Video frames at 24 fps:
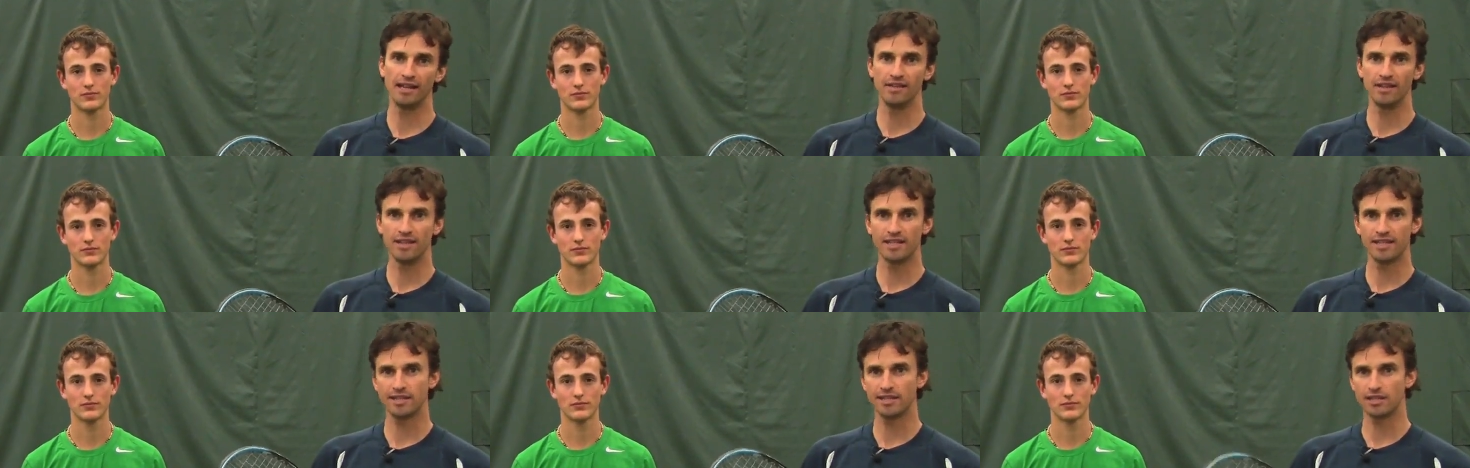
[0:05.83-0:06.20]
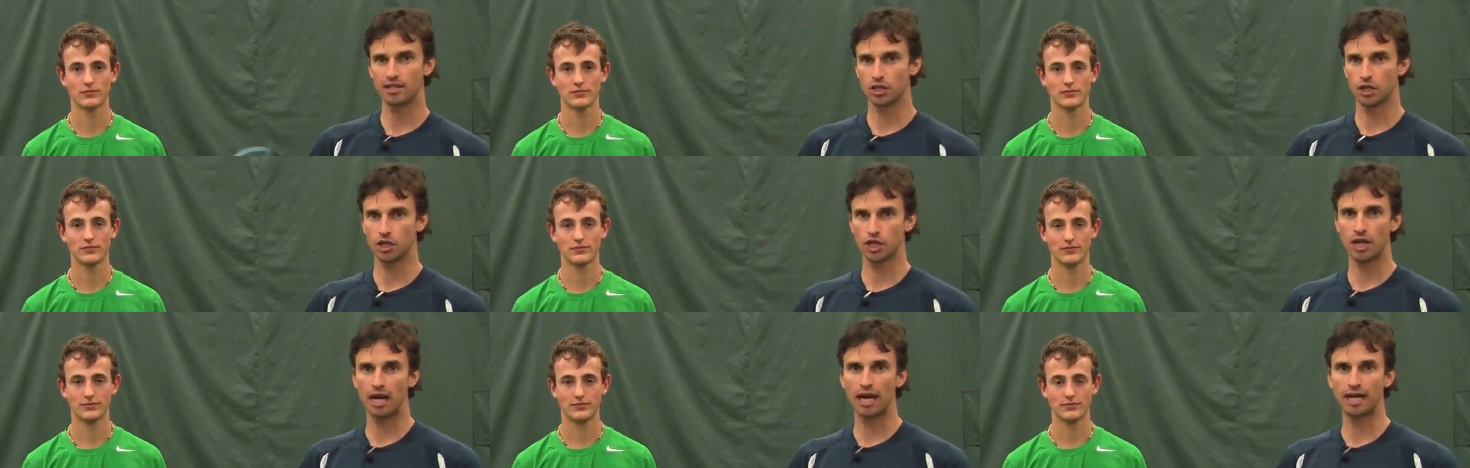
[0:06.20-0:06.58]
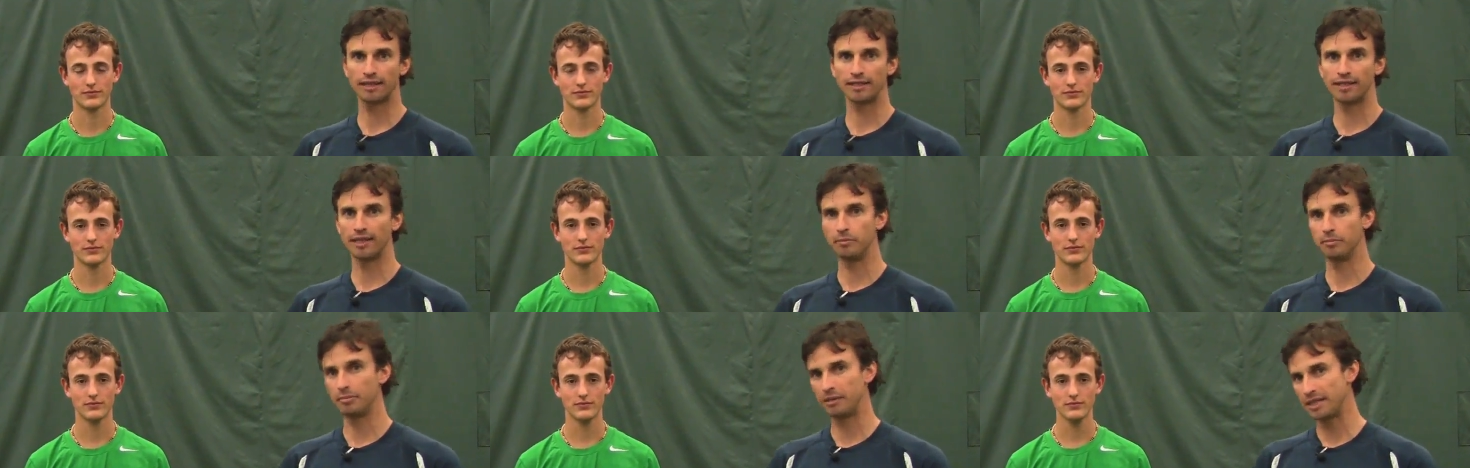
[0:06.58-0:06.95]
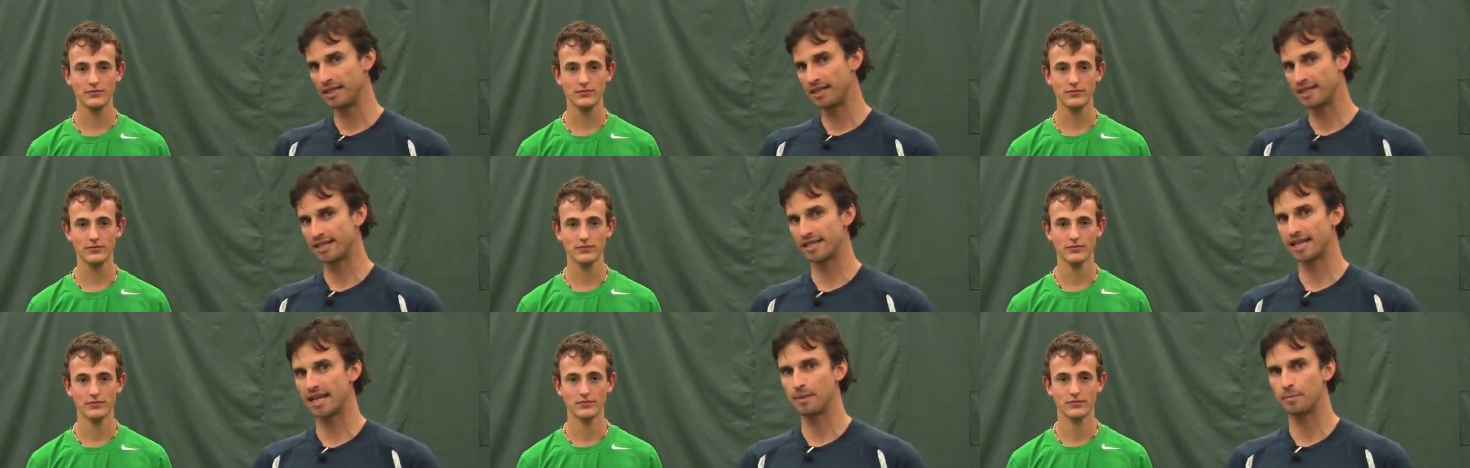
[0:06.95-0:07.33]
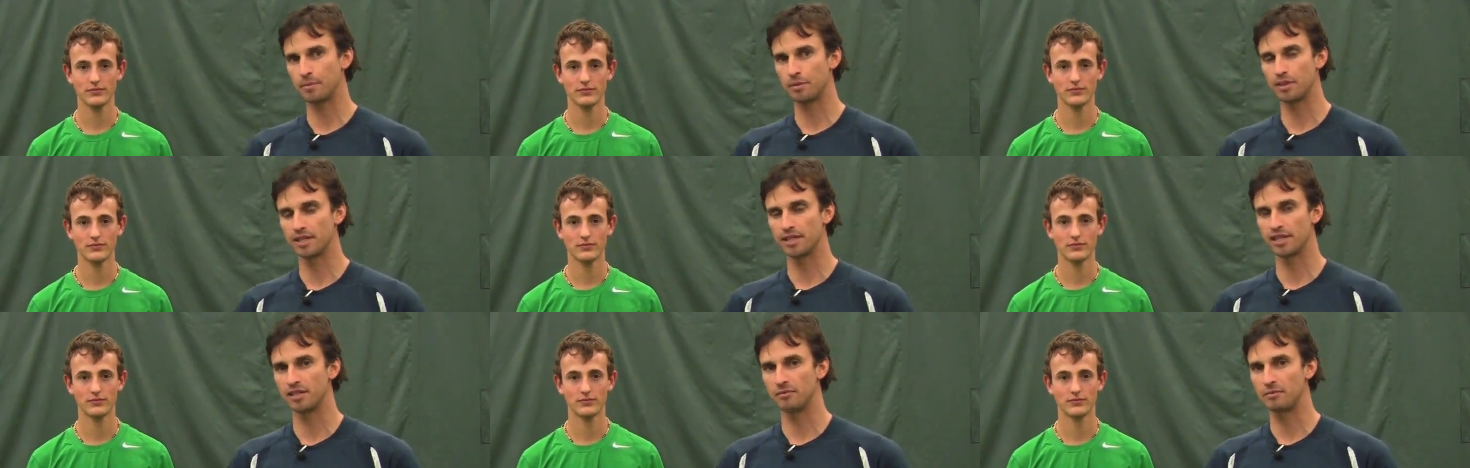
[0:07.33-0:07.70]
Speaker 1: And this is a shot that Pete
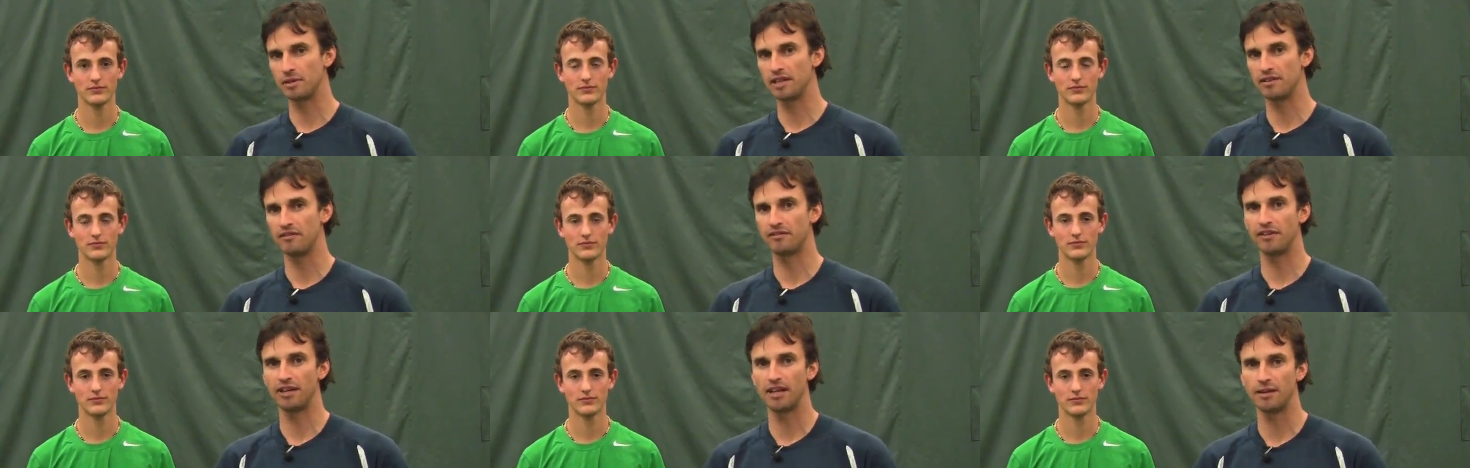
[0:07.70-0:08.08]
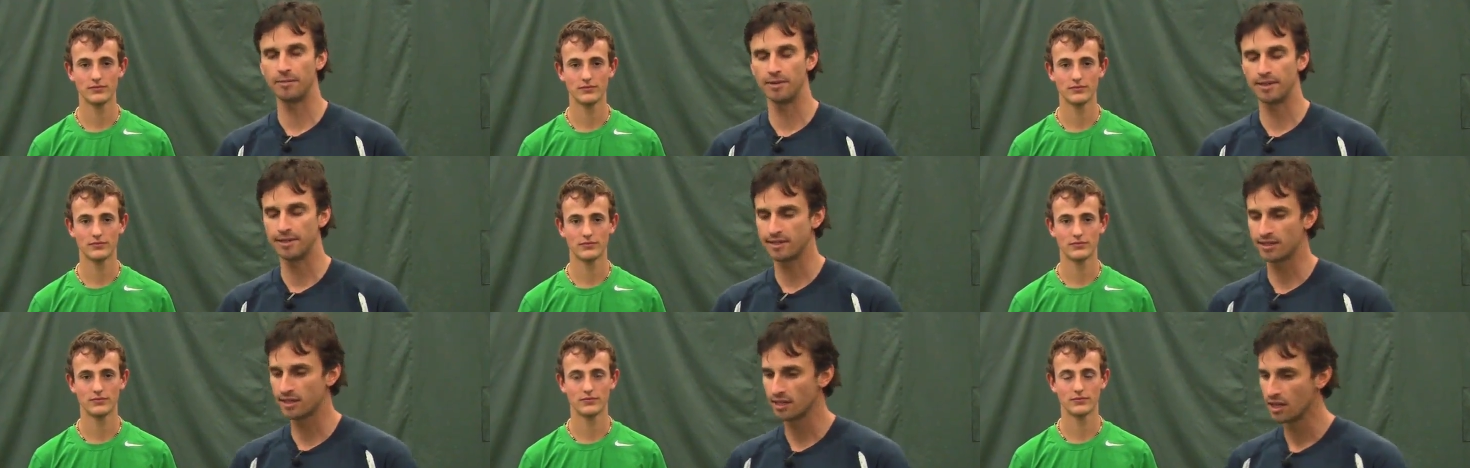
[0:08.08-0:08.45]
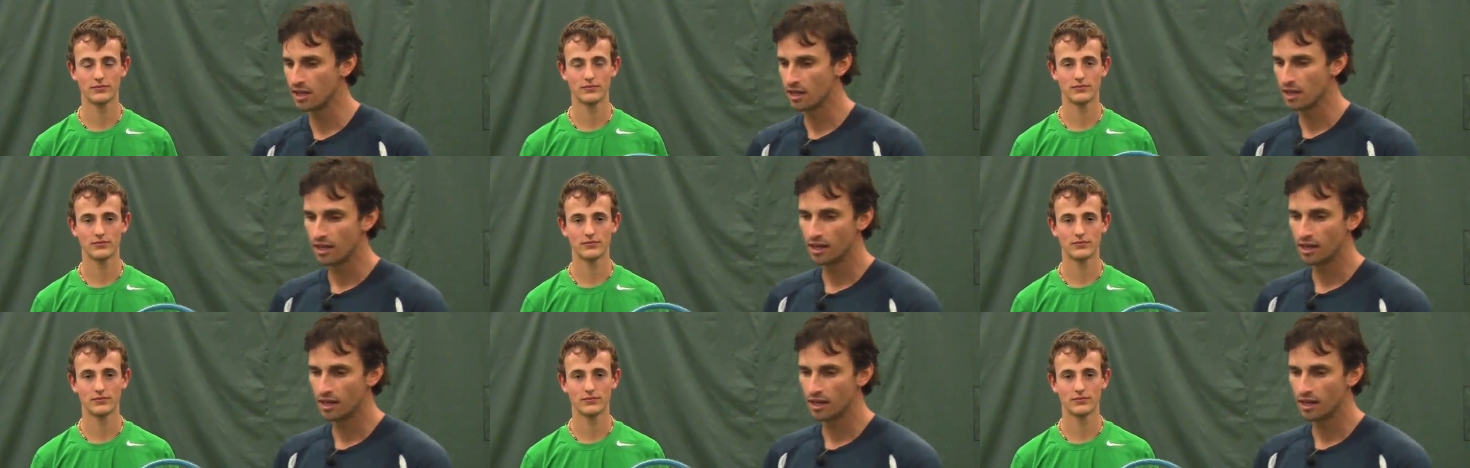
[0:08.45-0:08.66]
Sampras has made famous.